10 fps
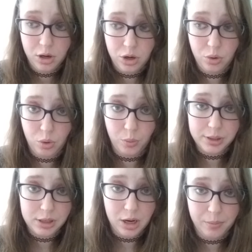you don't
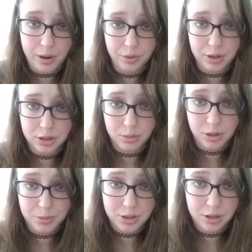always think about that
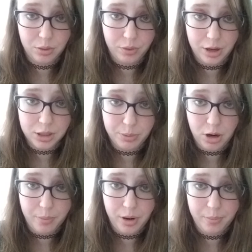sometimes until things
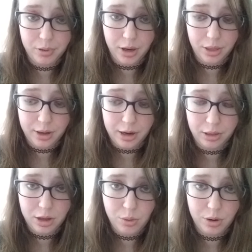pop up like that,
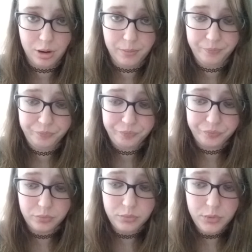that you can
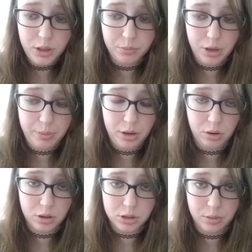maybe go
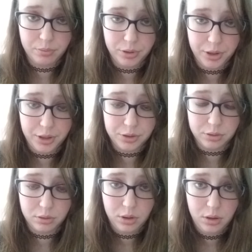to some place.
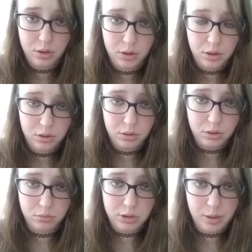Uh,
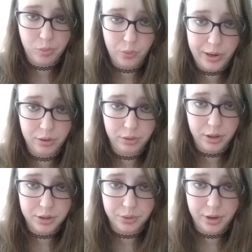temporarily
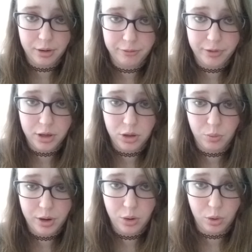until they can fit you
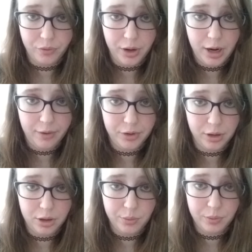in, or if they have to
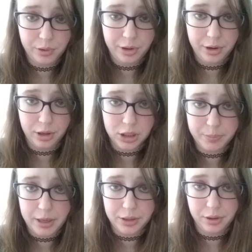get you in really
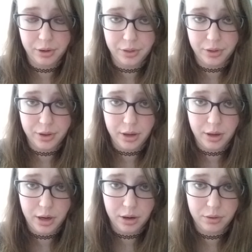unexpectedly, that they
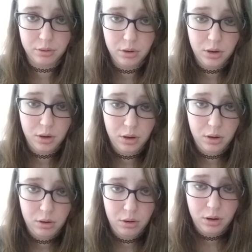can.
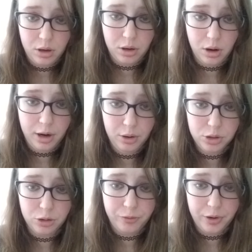And I
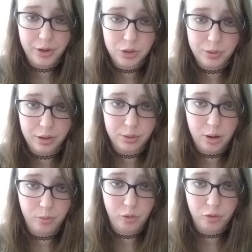also found that's rather
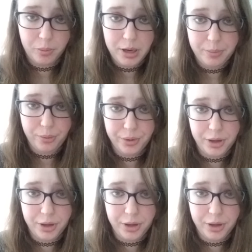helpful for people with